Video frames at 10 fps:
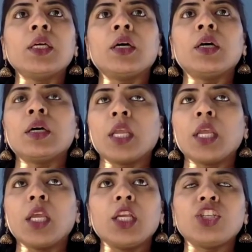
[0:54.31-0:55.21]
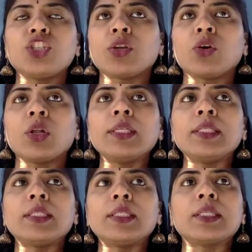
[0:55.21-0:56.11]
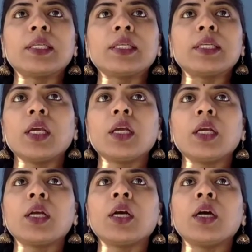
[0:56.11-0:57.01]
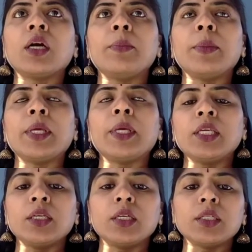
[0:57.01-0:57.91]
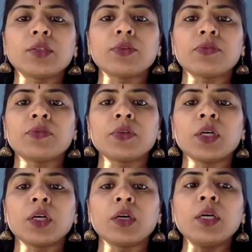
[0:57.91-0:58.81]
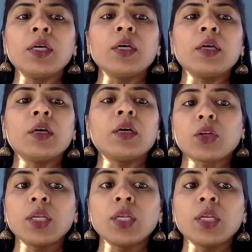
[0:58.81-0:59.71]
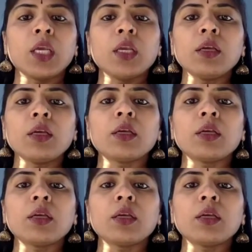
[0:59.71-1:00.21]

range, and all these things take many years of solid training.